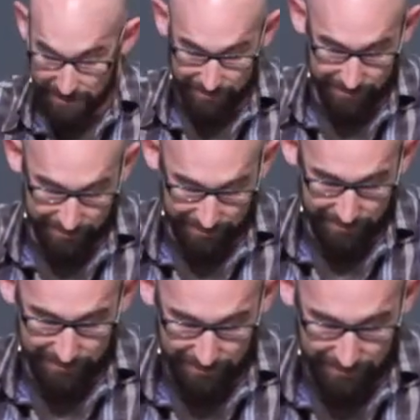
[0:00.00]

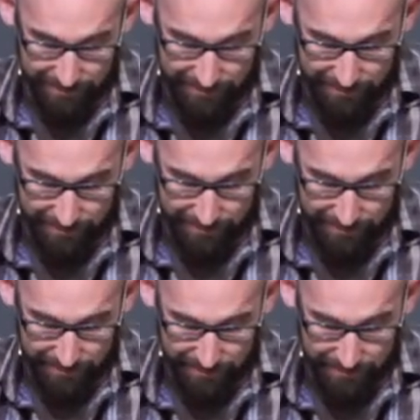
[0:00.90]

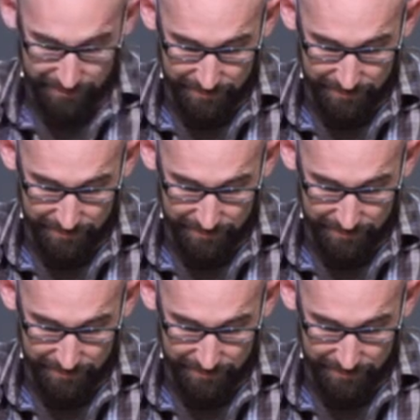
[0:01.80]
(silence)